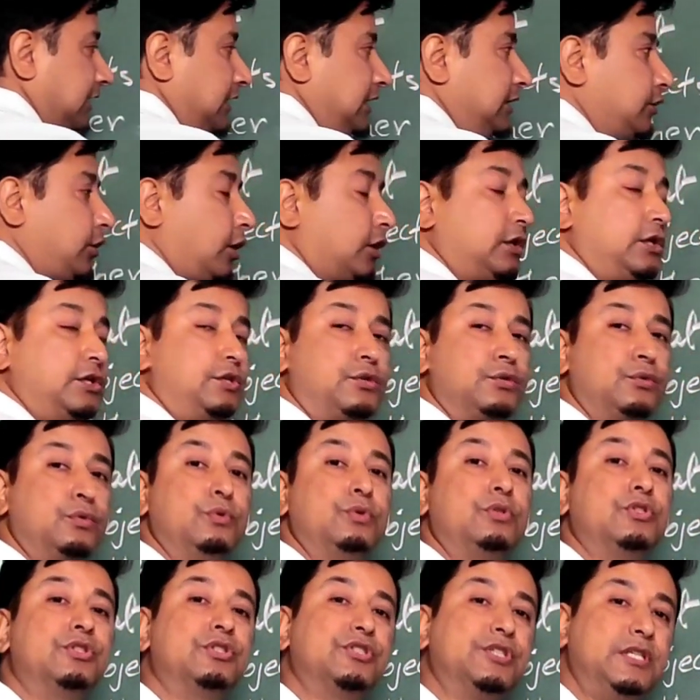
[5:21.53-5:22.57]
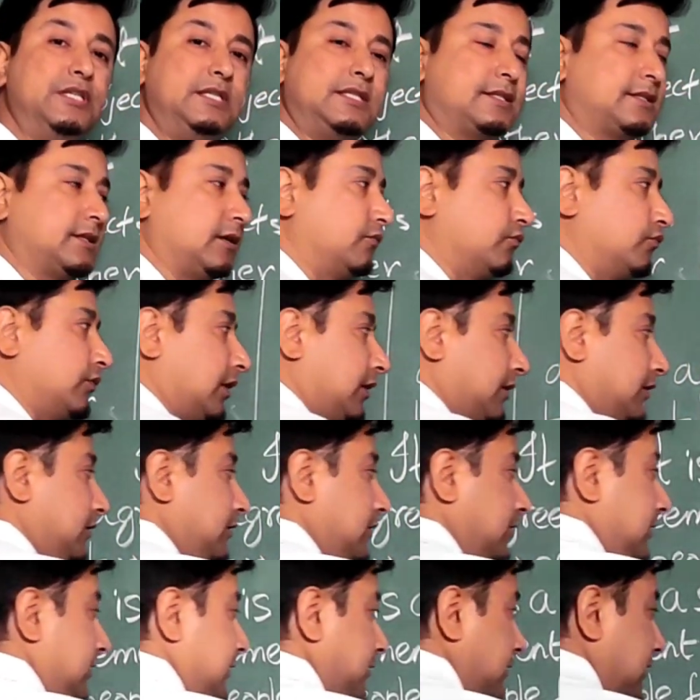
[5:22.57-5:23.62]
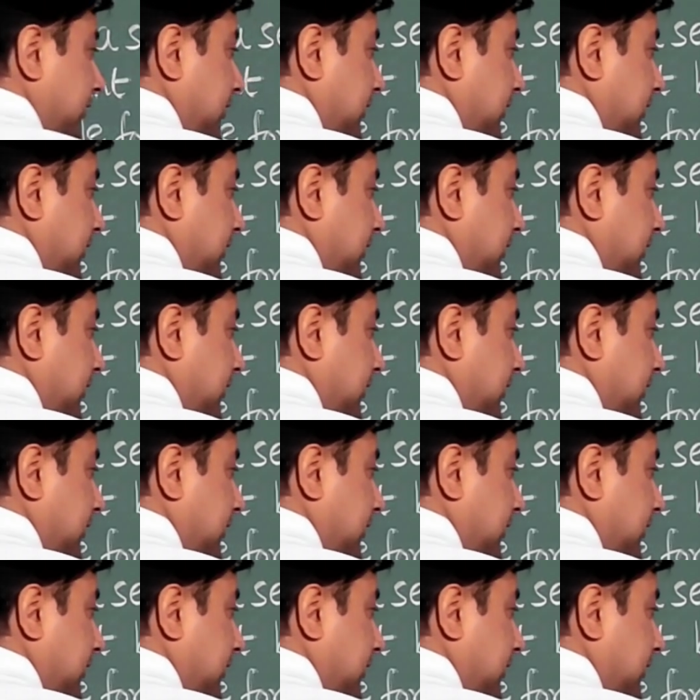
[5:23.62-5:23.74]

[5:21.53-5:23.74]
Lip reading: in order to cheat someone.